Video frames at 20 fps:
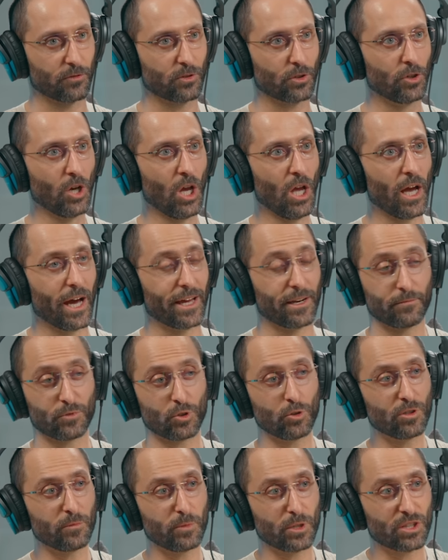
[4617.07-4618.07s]
So, and I'm
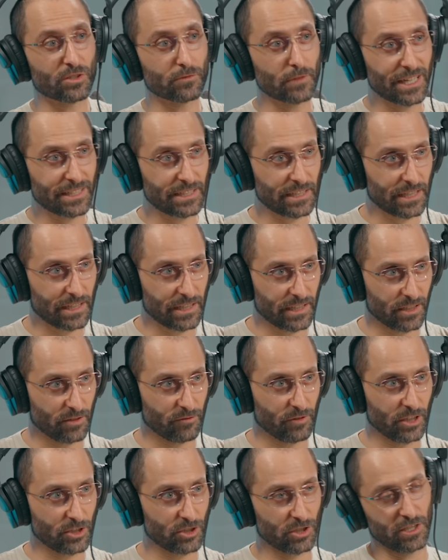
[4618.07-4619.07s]
talking about the radical
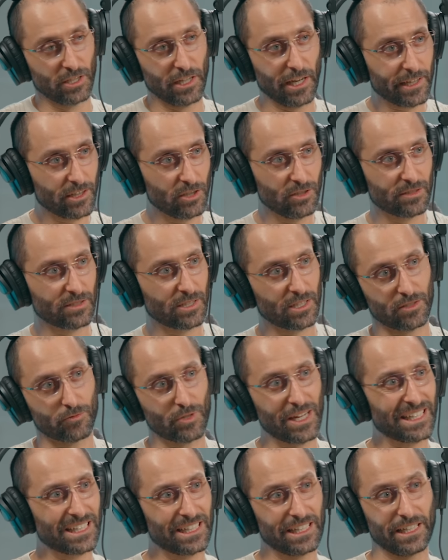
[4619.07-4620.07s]
innovation. Like you said,
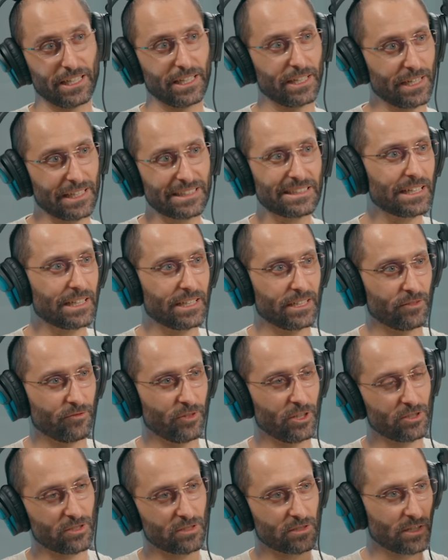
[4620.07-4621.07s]
radical
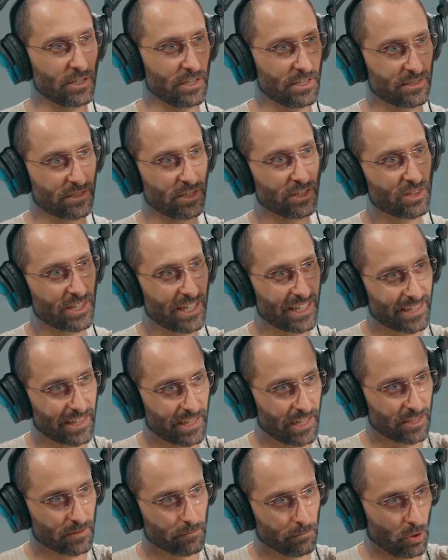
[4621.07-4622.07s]
innovation is not that
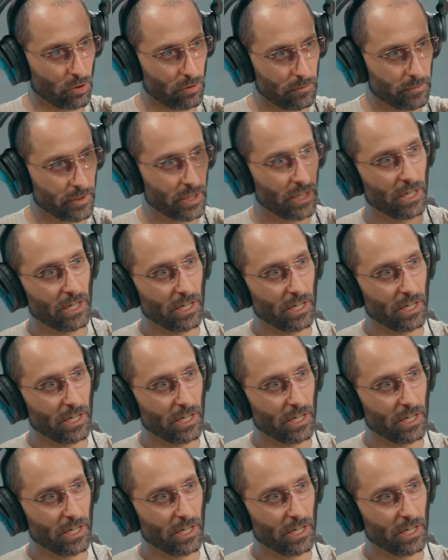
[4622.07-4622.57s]
light bulb.